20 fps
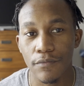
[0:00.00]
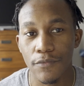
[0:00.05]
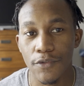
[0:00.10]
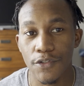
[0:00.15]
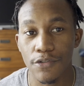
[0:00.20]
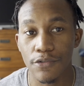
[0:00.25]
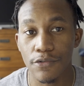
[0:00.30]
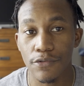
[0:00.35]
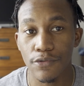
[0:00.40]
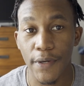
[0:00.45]

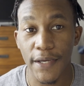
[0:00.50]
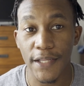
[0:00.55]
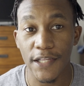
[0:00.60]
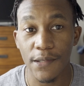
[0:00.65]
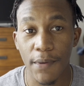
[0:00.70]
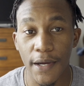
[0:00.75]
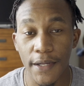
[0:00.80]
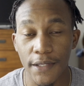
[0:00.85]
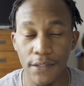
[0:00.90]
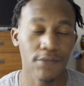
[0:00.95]
to
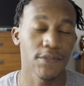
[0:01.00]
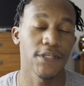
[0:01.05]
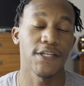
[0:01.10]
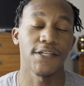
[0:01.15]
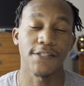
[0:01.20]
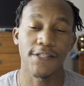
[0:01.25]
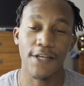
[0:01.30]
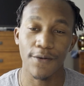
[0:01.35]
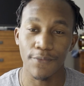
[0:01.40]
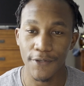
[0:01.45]
anybody?
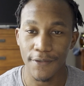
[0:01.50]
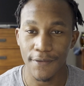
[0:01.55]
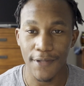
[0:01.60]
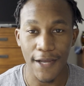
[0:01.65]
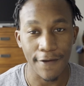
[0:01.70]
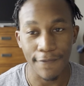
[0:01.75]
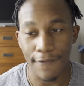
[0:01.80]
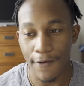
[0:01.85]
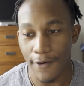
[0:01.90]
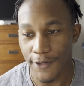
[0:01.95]
Yes, I would.
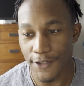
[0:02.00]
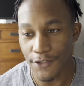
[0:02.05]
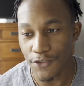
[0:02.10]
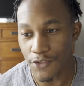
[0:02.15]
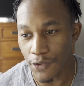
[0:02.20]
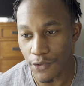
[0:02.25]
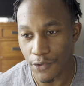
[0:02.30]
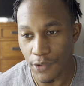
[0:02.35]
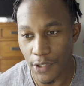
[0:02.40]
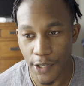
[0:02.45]
I've already
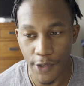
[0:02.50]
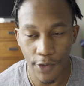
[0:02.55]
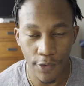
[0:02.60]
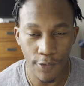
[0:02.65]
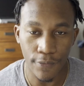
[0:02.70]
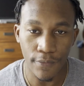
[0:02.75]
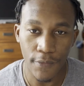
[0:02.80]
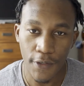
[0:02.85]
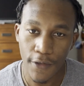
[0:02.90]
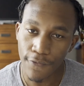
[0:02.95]
told
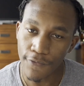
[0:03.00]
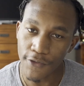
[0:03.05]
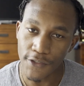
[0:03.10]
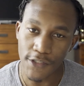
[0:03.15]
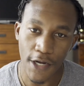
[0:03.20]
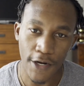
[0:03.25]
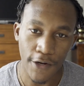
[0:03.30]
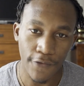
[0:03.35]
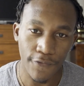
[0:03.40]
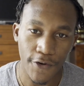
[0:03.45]
other
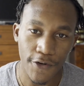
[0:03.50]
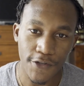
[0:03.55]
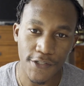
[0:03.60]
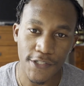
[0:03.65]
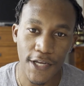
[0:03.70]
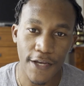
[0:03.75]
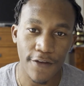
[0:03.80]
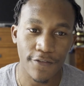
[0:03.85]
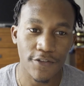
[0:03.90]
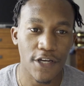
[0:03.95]
photographers
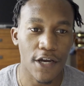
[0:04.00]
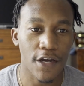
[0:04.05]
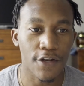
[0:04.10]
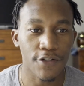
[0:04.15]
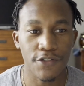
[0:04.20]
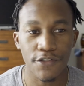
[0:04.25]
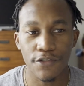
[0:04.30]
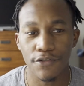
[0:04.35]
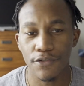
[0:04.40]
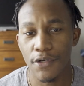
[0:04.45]
that I've
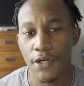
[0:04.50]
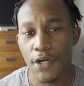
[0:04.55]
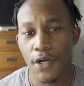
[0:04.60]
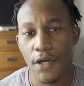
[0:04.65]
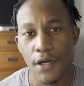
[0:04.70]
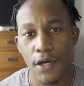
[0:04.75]
talked to,